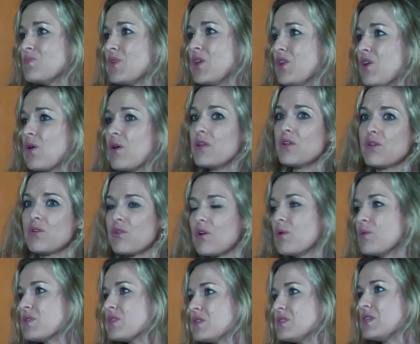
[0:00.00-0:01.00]
you know, and to
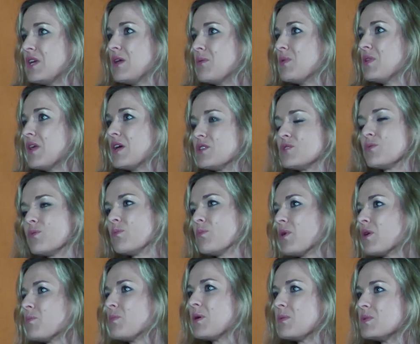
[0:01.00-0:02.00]
grow with the team. And that's what we
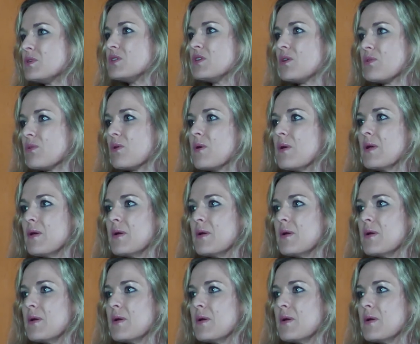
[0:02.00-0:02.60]
want to be able to do.